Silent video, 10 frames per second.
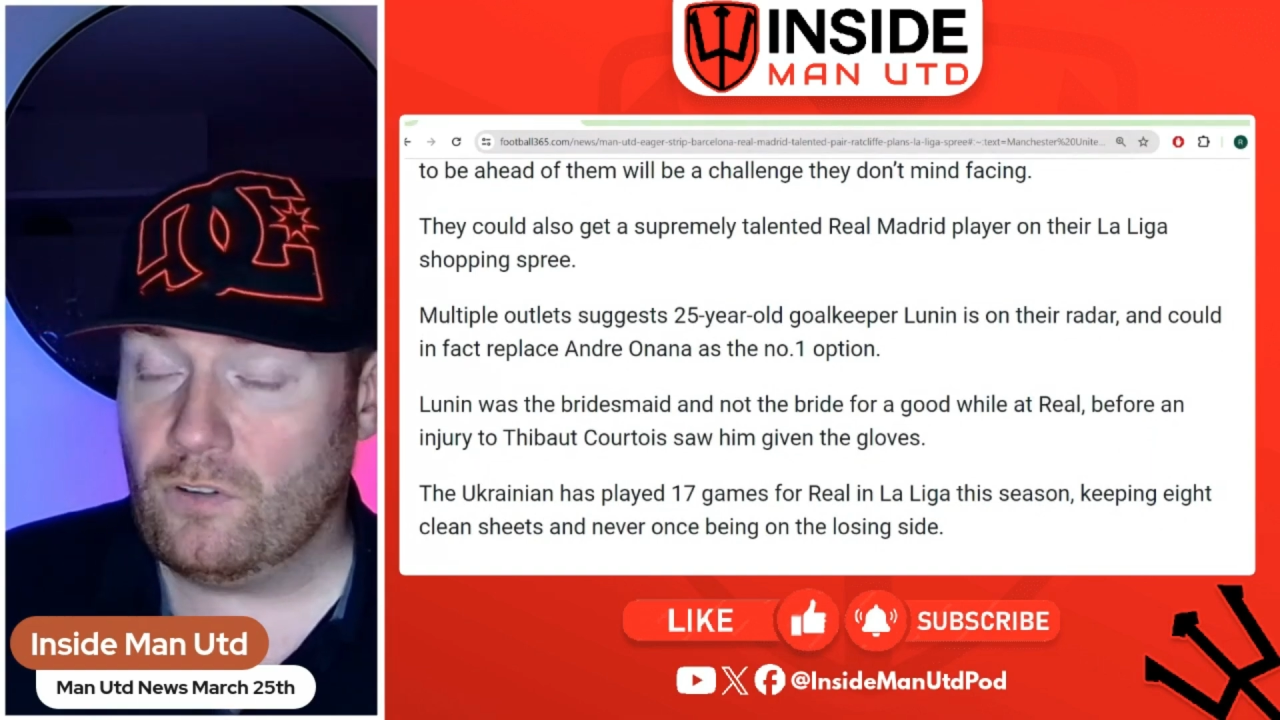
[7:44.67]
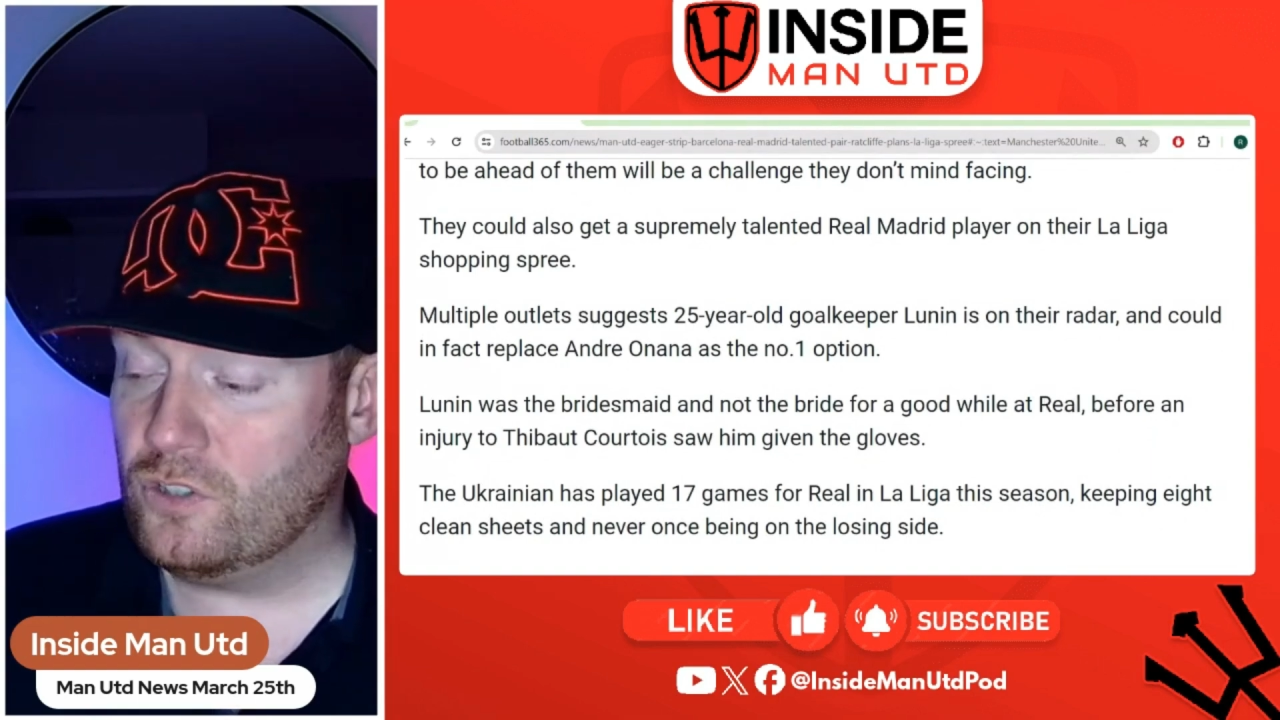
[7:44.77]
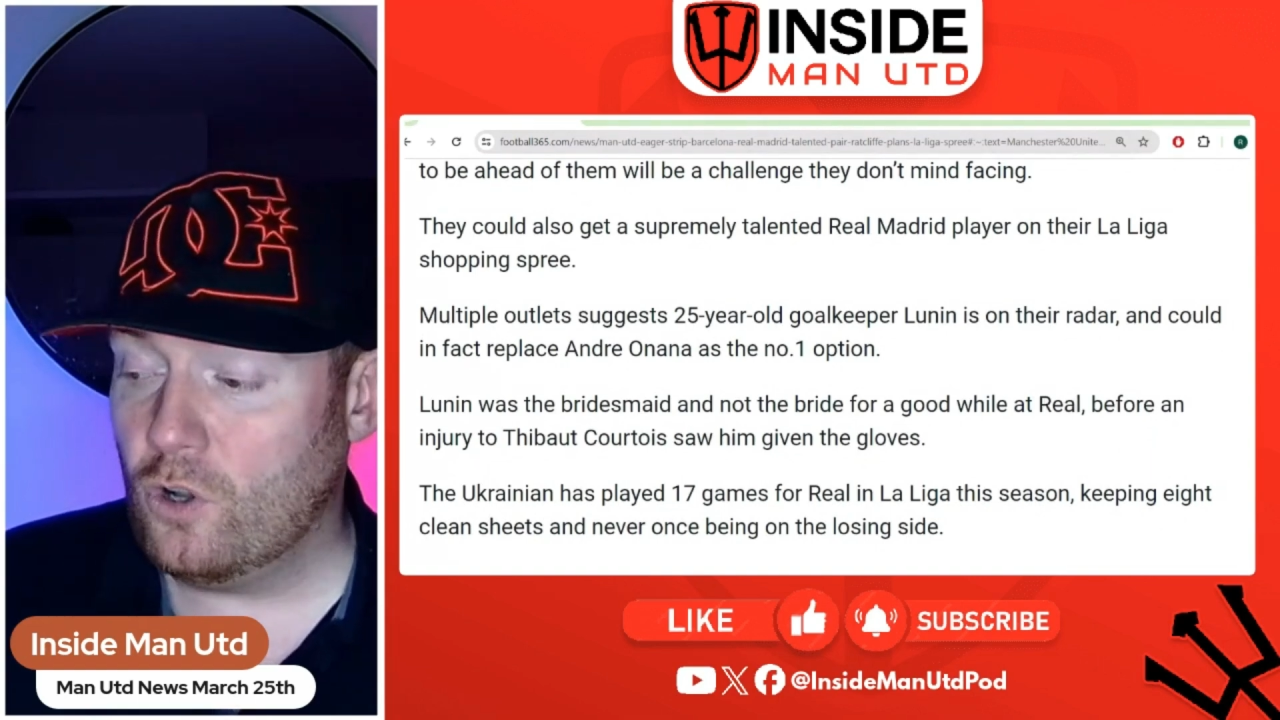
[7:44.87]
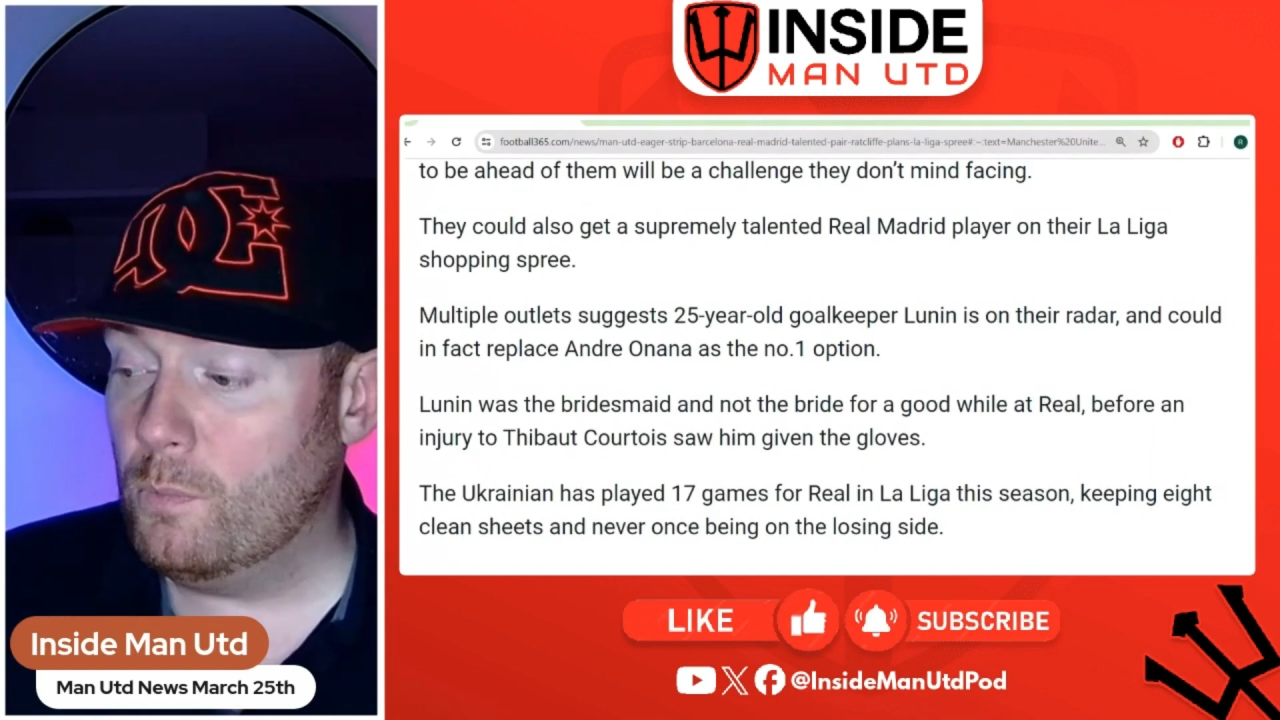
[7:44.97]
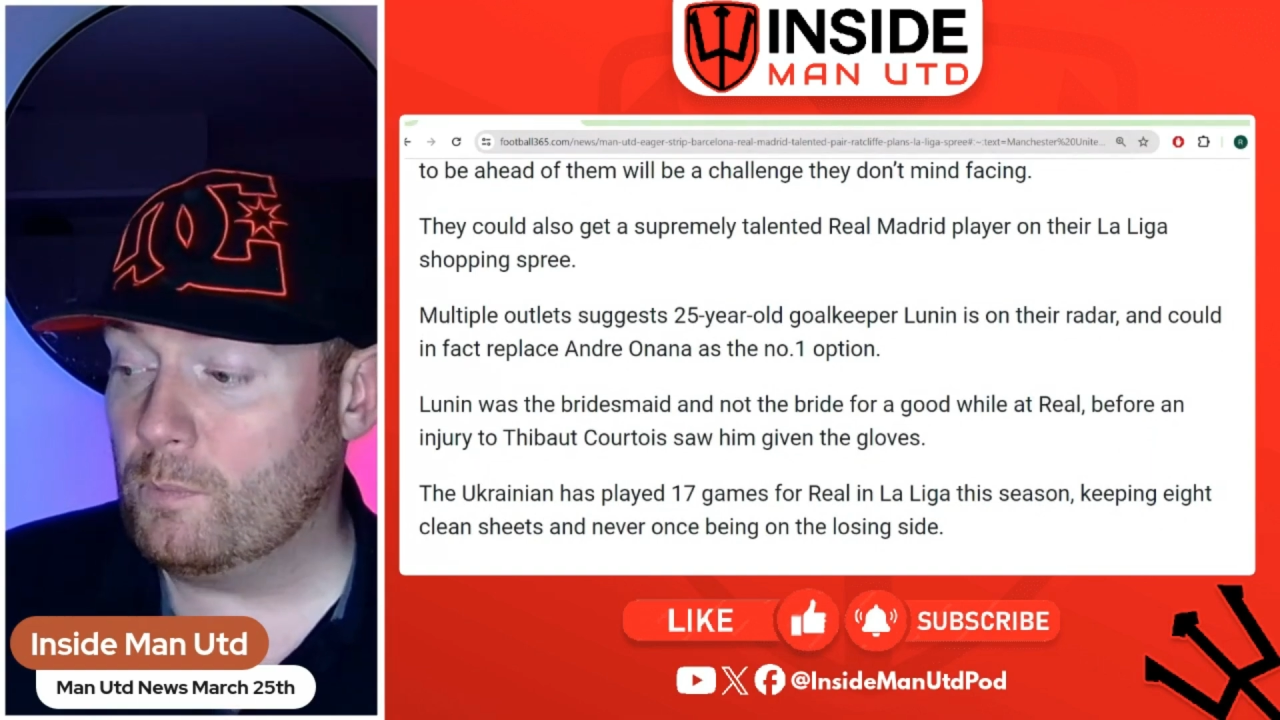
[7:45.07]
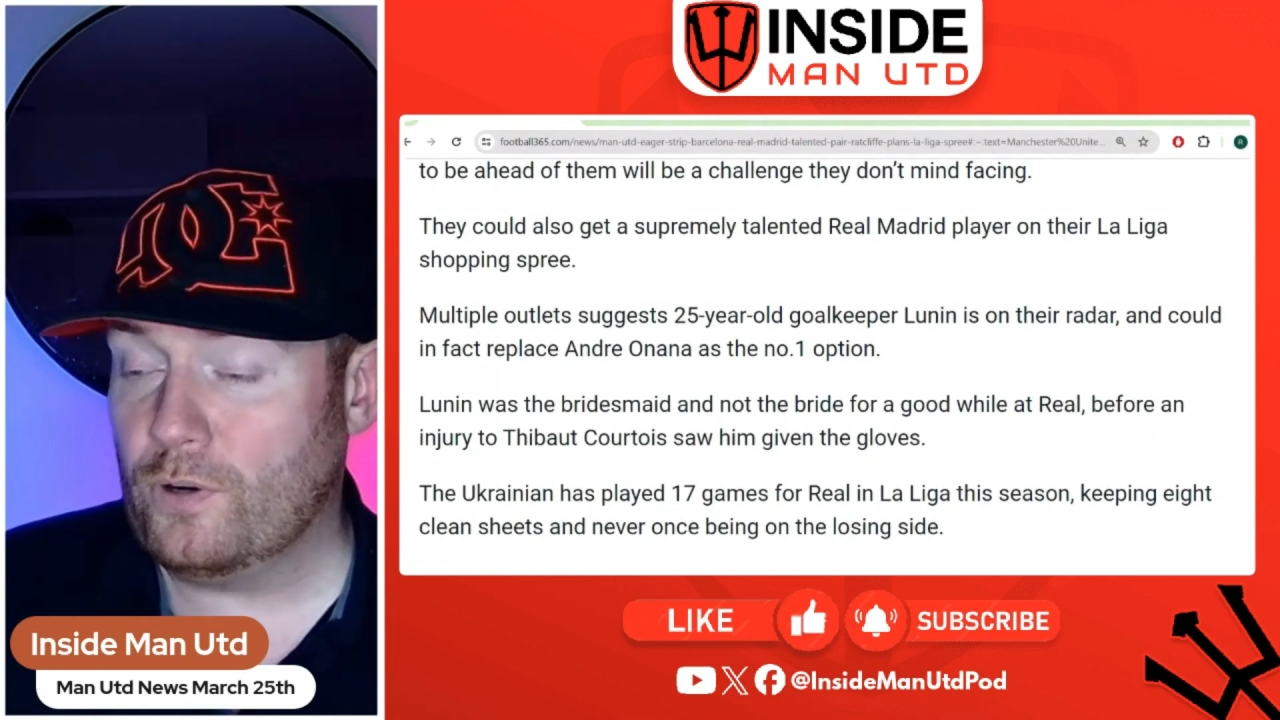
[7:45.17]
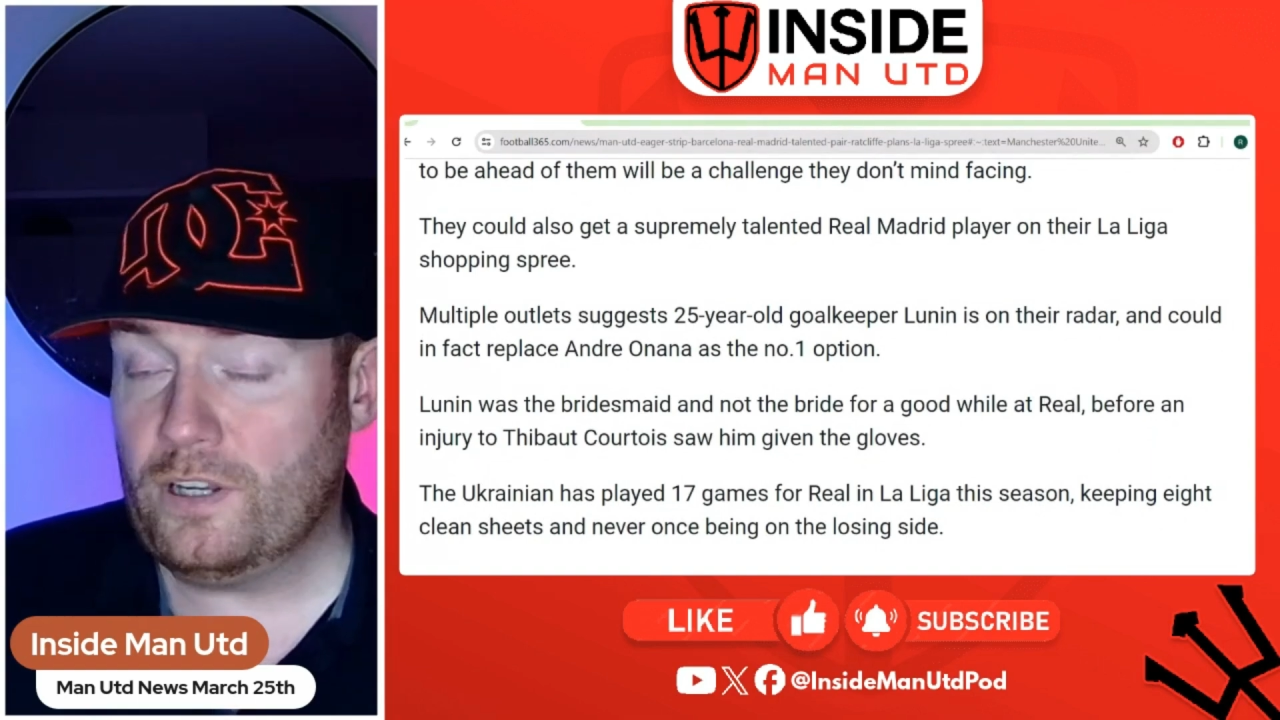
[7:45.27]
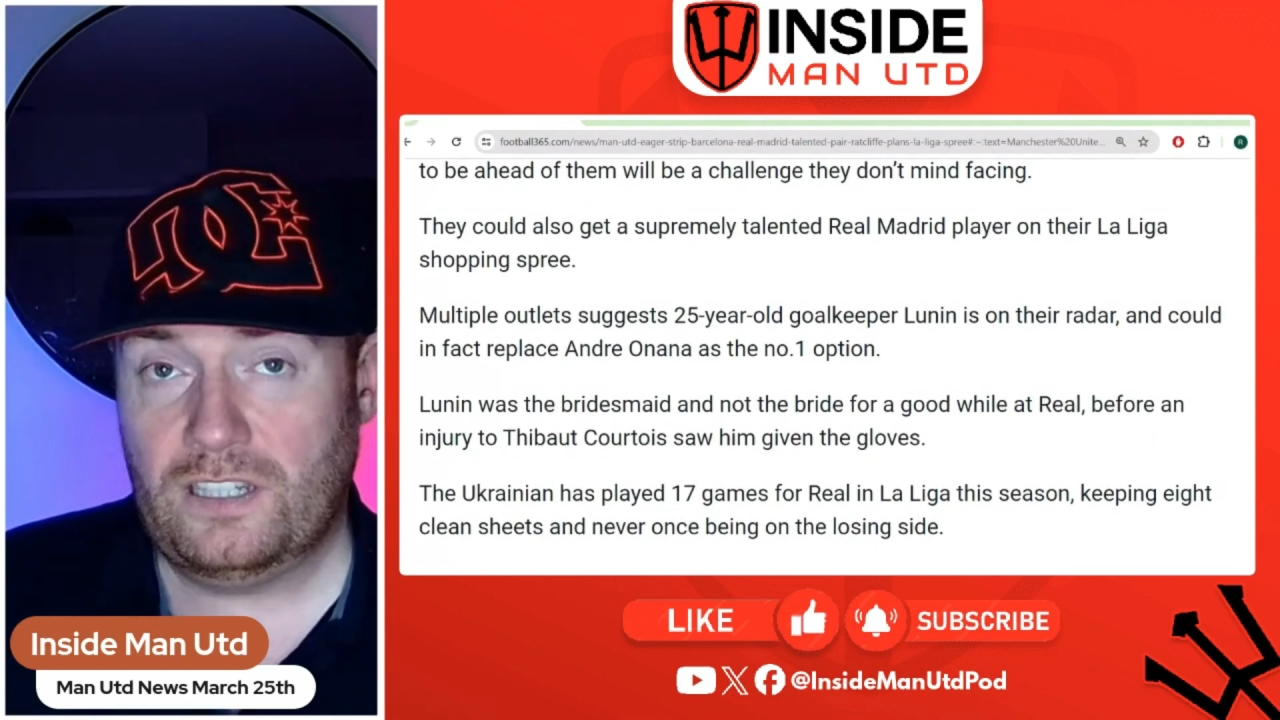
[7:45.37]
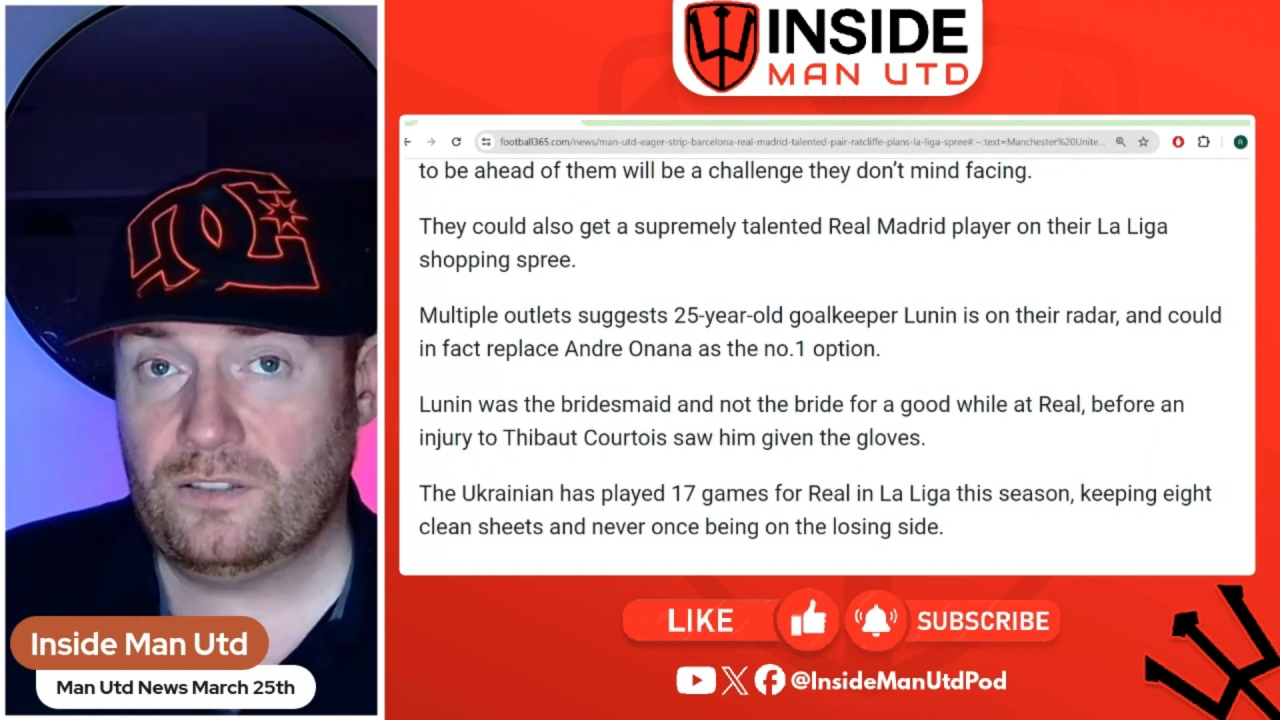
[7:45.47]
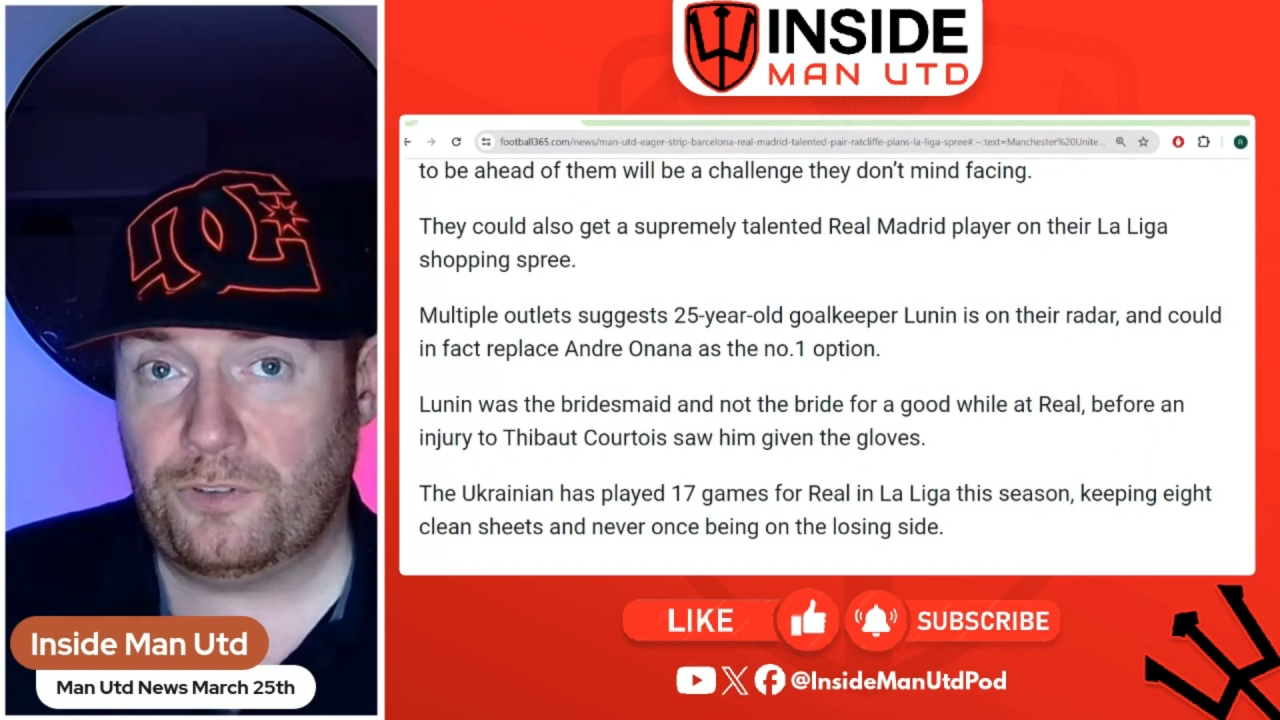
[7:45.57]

I saw him in preseason